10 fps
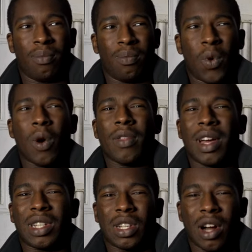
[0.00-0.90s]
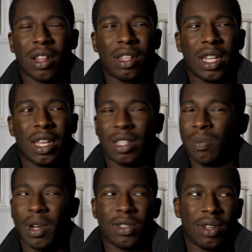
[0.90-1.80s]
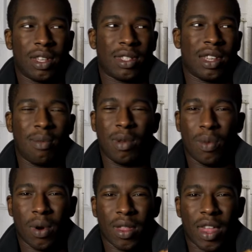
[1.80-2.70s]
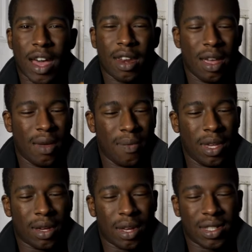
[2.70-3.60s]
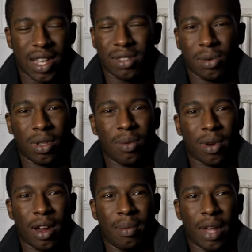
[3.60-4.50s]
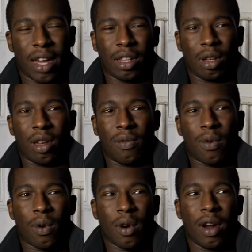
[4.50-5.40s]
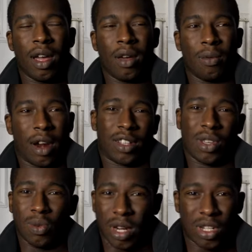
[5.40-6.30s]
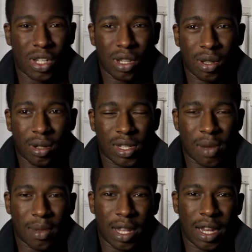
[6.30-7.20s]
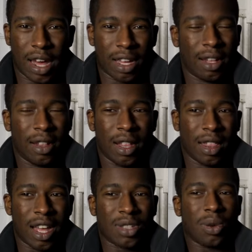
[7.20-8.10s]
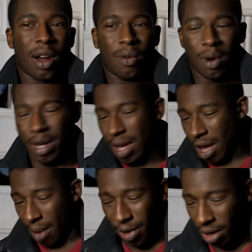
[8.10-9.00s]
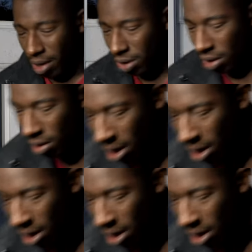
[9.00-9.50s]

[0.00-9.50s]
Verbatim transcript: more of that chocolatey expressiveness. Give me more of that, because that's really what I'm like looking for when I just want to chill or something. Like, that's what I want. I'm gonna go ahead and turn